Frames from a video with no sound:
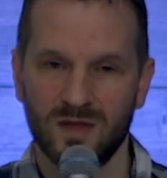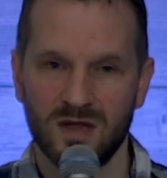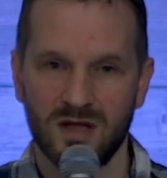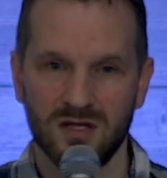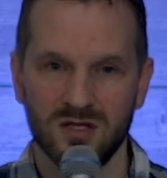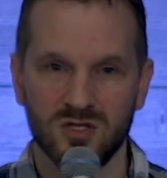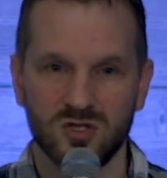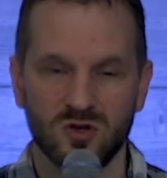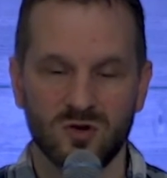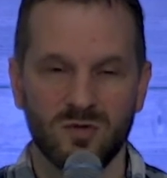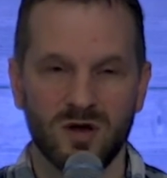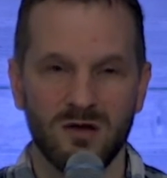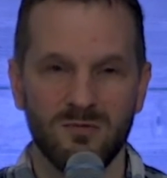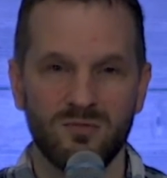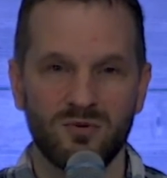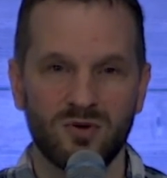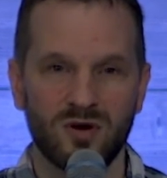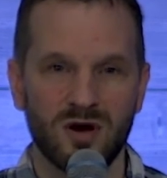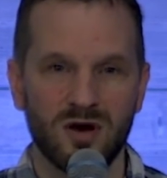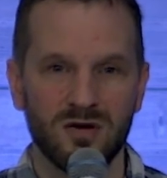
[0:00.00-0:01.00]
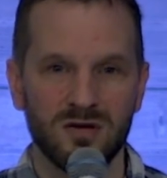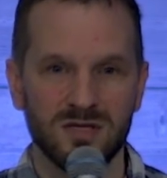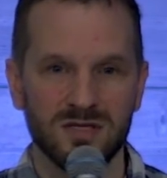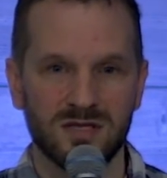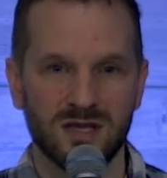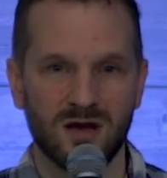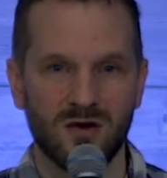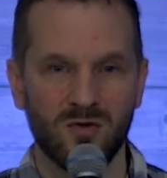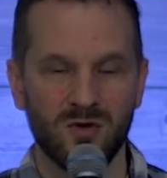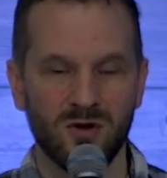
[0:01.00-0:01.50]
And so my prayer is
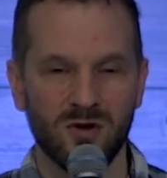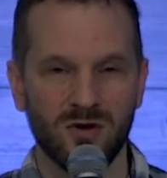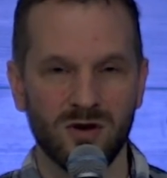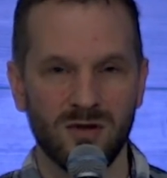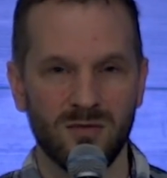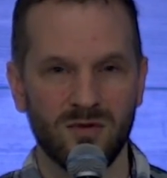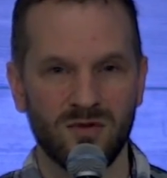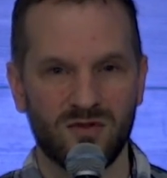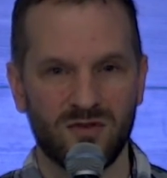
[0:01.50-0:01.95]
that we are able